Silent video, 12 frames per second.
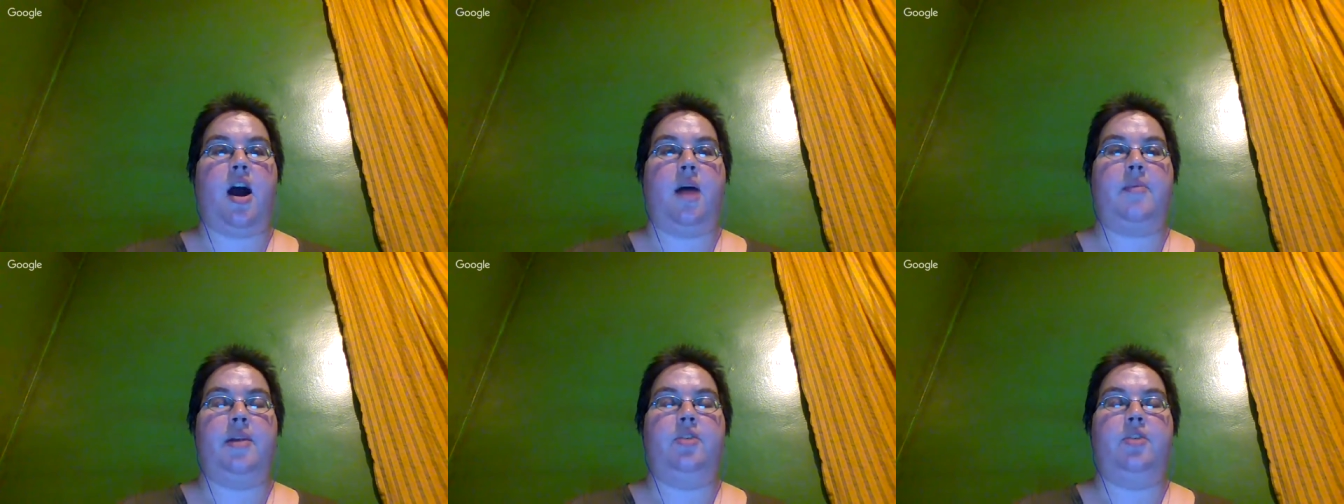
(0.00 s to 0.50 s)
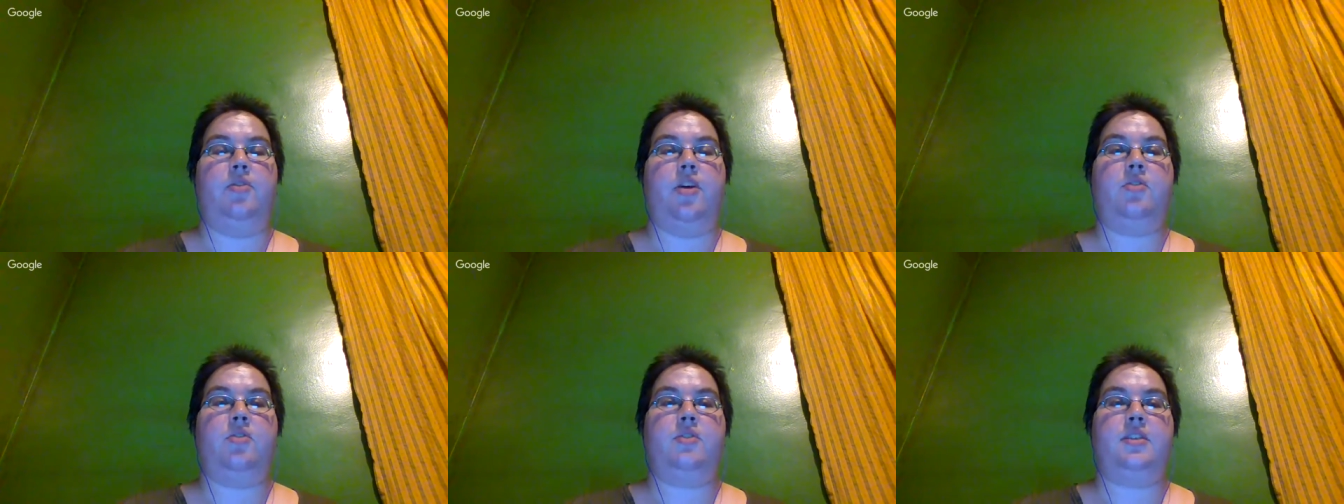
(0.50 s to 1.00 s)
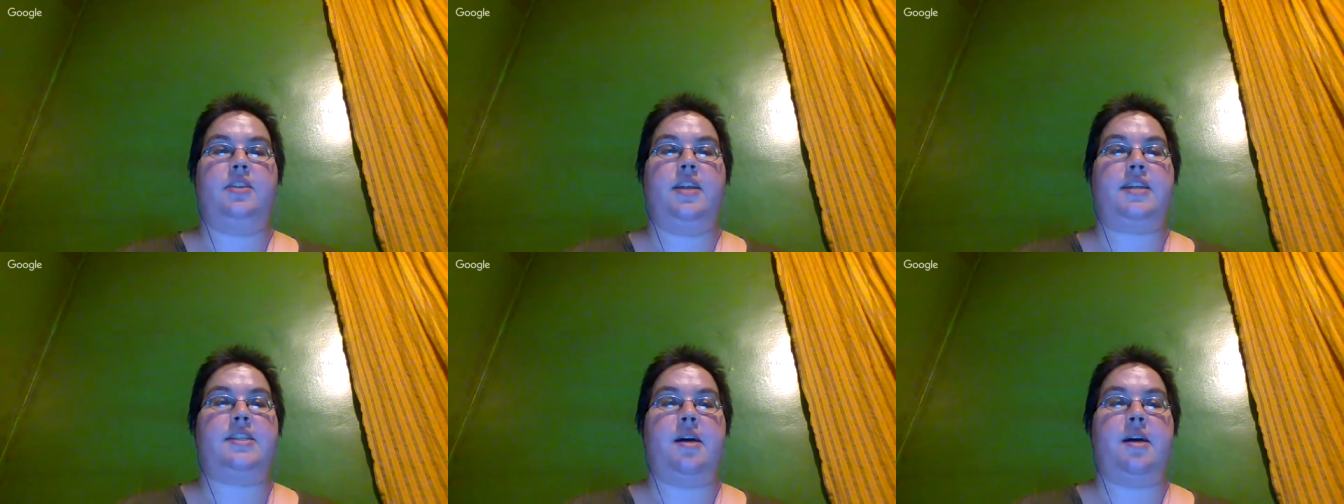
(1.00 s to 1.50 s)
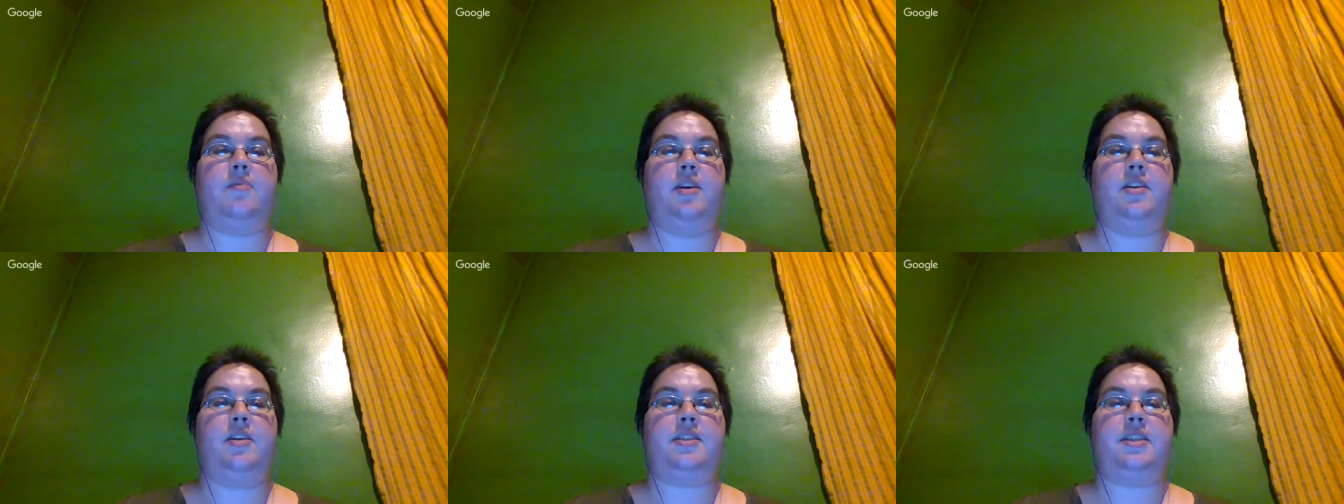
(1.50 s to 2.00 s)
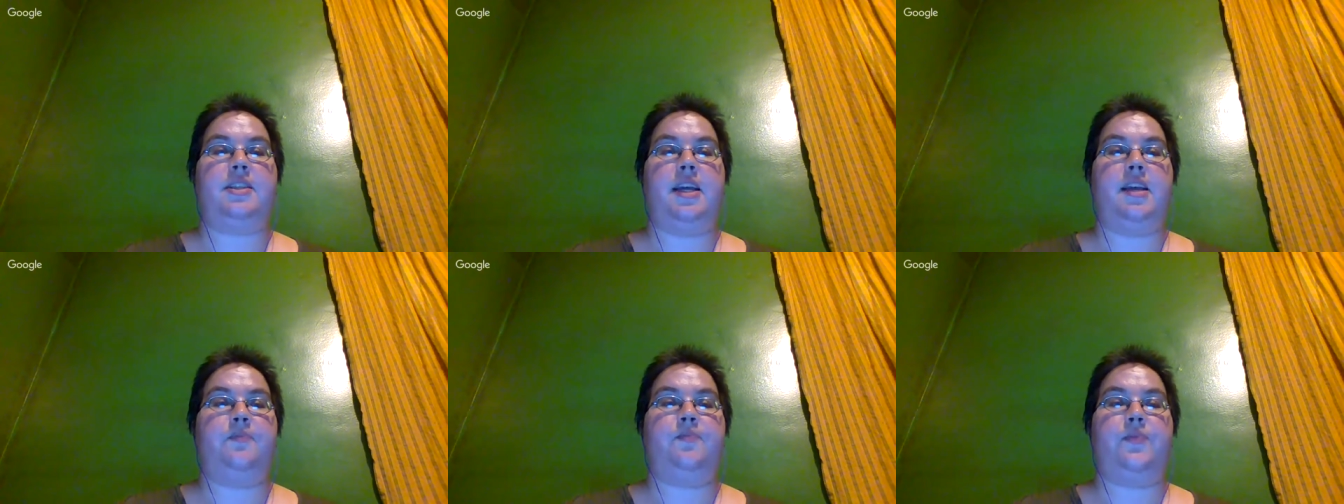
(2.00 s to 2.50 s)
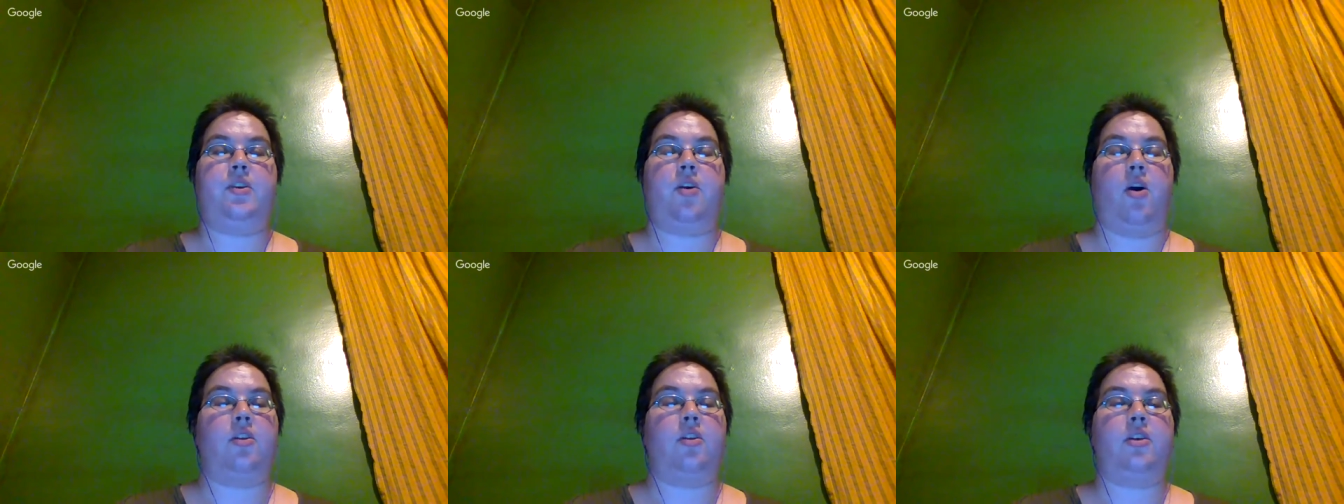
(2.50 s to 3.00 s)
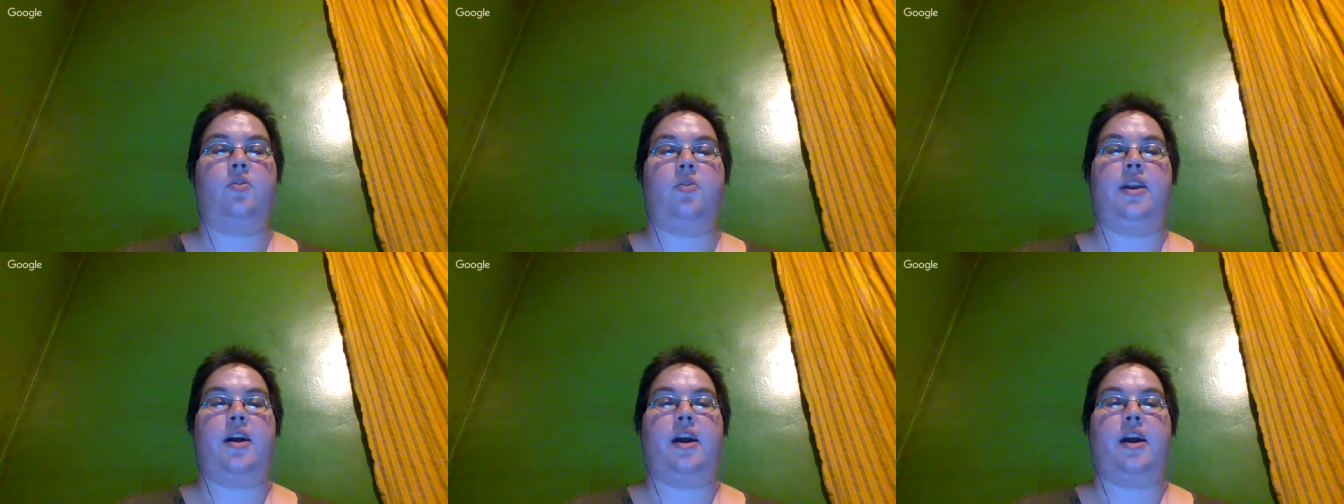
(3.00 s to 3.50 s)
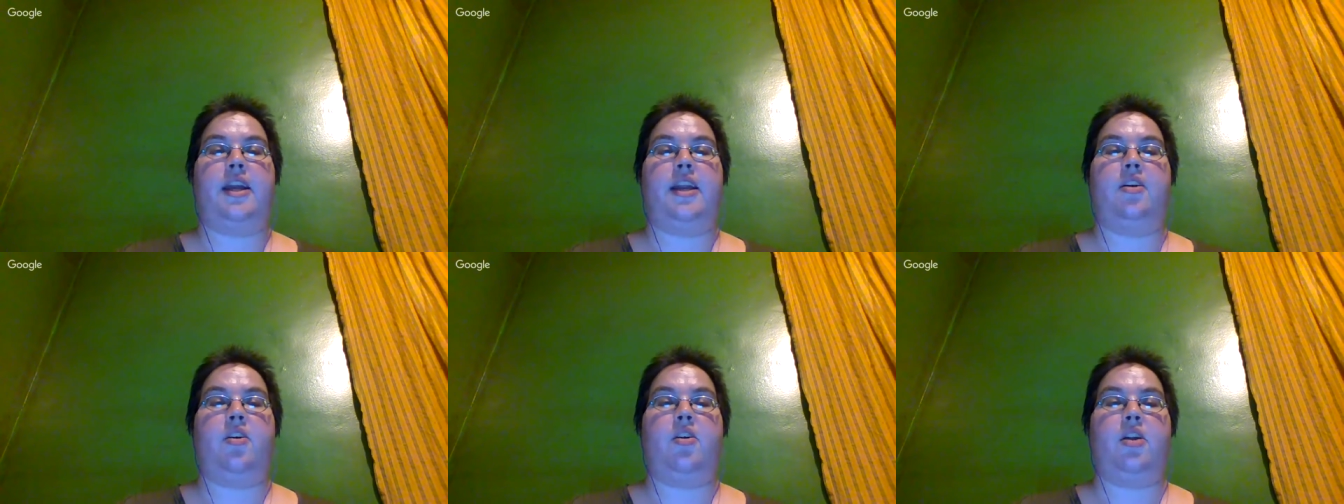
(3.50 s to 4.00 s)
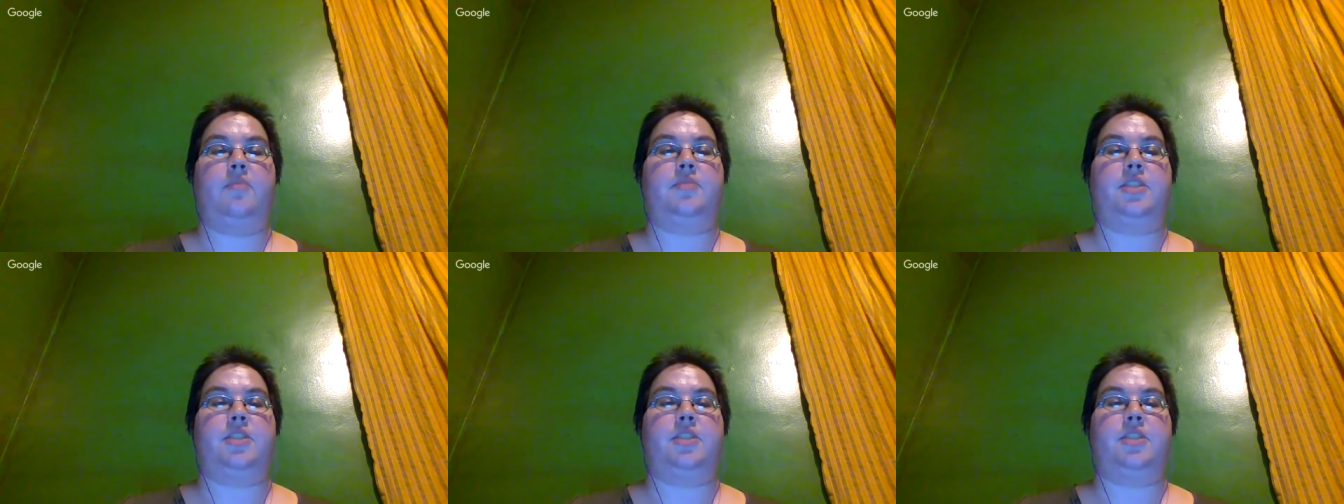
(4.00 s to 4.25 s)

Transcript: I mean, who knows? Next time we could see Carli Lloyd not getting called up.